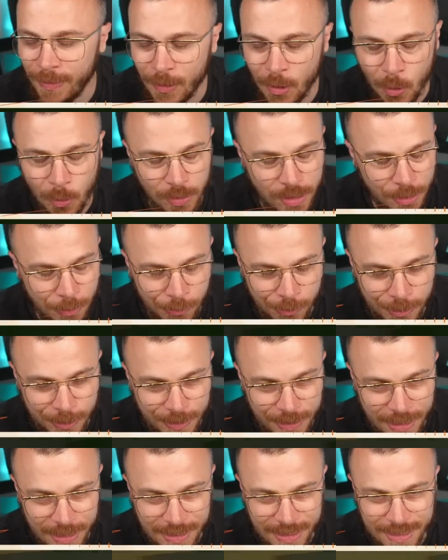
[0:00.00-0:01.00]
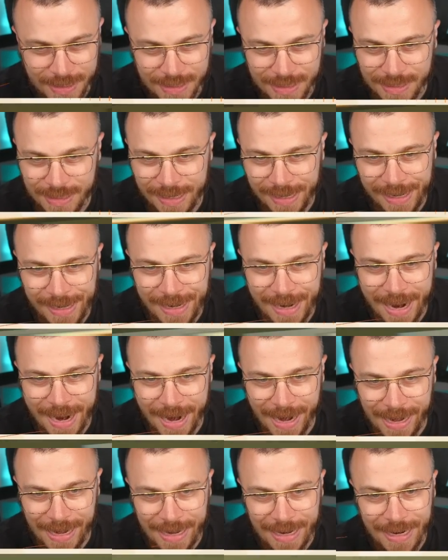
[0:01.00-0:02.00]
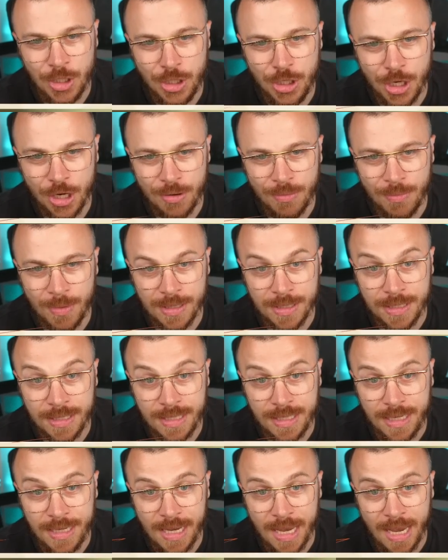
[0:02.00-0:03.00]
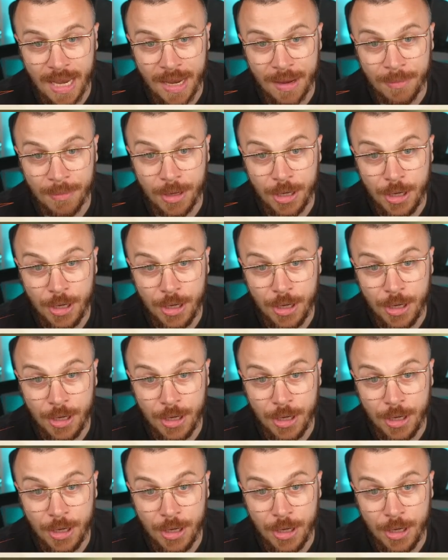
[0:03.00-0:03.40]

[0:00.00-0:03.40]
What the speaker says: No Team of the Seasons. EA German CM